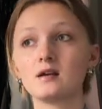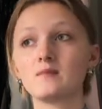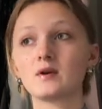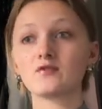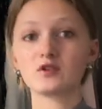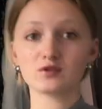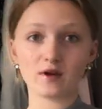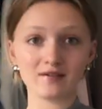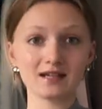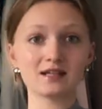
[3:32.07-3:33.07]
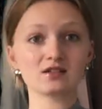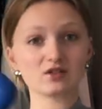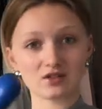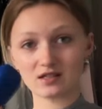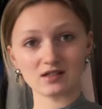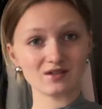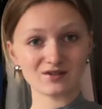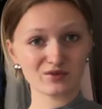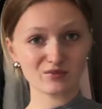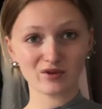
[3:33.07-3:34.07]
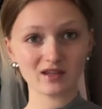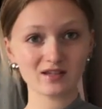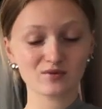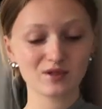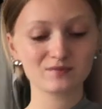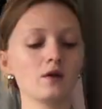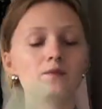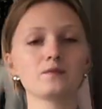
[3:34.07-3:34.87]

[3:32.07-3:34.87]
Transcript: but for traveling it's just easier to bring this one.